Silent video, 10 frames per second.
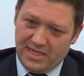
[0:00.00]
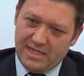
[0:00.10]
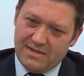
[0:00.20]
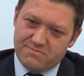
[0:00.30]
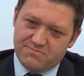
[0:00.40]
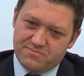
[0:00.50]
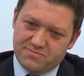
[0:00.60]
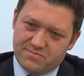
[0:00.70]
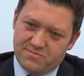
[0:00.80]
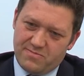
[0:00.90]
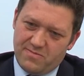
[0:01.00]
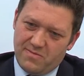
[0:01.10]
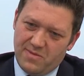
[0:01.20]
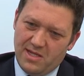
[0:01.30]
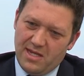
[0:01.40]
Um,
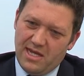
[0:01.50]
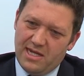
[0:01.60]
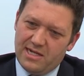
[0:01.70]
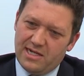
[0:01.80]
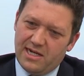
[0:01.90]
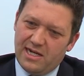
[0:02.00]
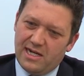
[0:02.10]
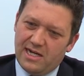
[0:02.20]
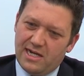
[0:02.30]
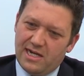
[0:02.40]
and I,